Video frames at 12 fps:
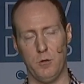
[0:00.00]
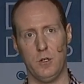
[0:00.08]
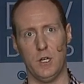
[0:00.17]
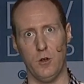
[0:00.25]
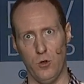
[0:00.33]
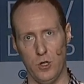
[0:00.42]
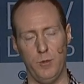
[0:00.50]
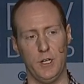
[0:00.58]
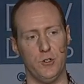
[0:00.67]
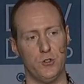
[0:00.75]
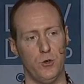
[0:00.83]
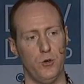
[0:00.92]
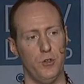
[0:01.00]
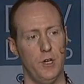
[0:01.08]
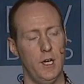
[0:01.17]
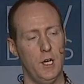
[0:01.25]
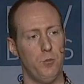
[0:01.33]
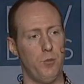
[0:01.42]
can only be controlled
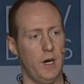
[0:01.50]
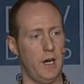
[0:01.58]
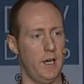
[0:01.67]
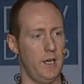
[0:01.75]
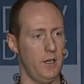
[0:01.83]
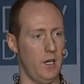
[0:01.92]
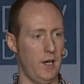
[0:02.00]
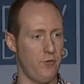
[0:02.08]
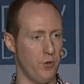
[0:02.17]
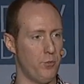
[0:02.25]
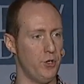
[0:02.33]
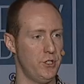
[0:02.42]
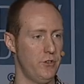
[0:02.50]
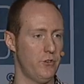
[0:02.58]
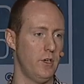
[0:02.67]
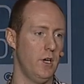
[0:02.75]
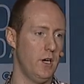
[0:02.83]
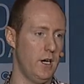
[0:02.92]
by after a
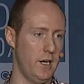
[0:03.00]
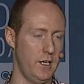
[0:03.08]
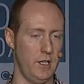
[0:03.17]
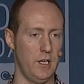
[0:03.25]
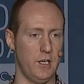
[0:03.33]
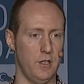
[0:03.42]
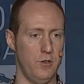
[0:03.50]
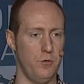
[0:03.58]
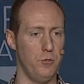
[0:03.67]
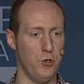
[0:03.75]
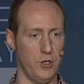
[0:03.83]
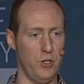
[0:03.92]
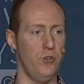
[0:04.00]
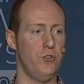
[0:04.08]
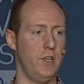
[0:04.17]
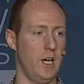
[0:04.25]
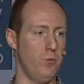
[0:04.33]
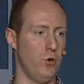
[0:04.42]
purchase, you can use
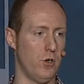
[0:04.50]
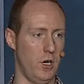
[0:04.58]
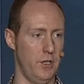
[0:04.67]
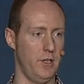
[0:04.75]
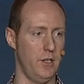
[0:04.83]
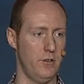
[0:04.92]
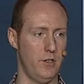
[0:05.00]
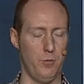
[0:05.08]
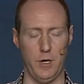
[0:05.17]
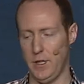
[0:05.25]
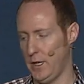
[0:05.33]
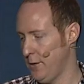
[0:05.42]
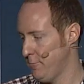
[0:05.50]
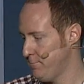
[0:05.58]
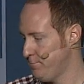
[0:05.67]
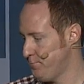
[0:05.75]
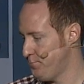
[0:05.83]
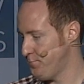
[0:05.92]
downloadable content to
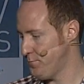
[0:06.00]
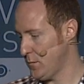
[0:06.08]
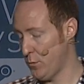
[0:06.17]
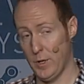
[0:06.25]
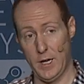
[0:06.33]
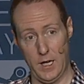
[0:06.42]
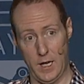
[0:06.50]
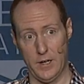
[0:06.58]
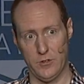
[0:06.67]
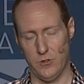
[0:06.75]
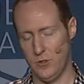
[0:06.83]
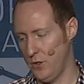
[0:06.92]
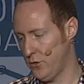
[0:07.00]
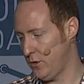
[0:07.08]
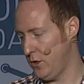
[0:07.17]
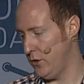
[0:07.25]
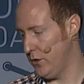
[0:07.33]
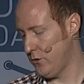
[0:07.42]
buy access to those
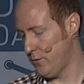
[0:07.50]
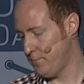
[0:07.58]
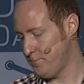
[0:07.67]
units.